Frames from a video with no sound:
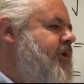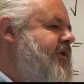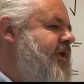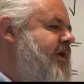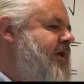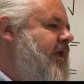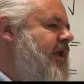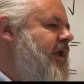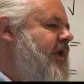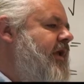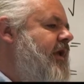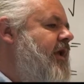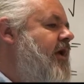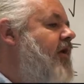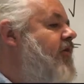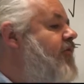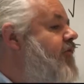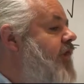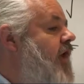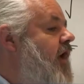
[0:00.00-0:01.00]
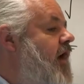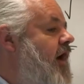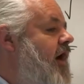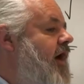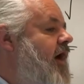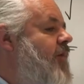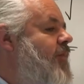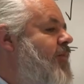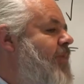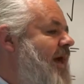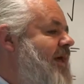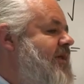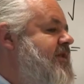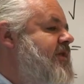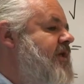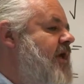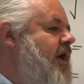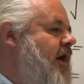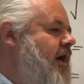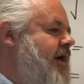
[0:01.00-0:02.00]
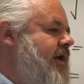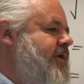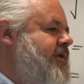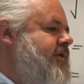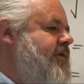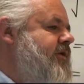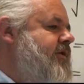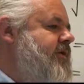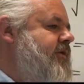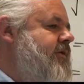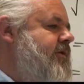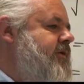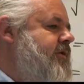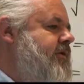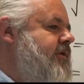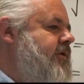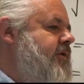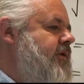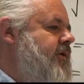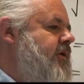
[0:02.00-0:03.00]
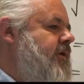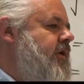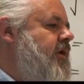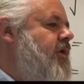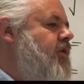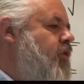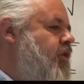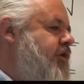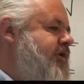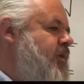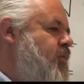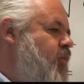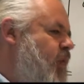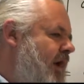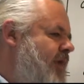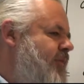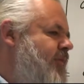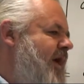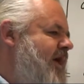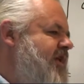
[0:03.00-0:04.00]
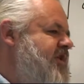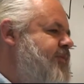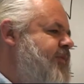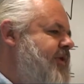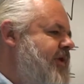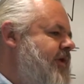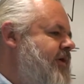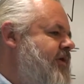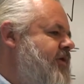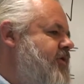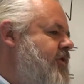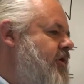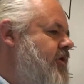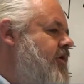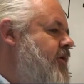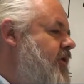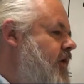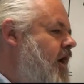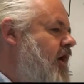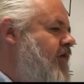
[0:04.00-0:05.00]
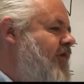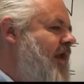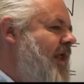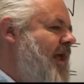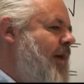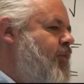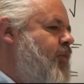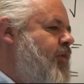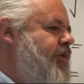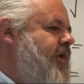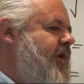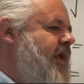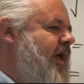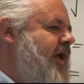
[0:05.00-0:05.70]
particularly for the higher mass ions, causing one mass peak to overlap with the